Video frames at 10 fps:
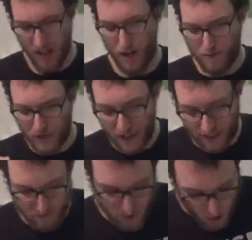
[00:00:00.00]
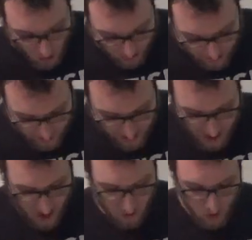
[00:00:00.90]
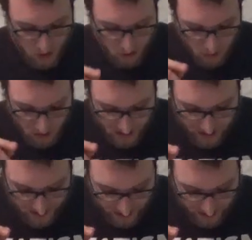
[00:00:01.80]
of predictive programming will will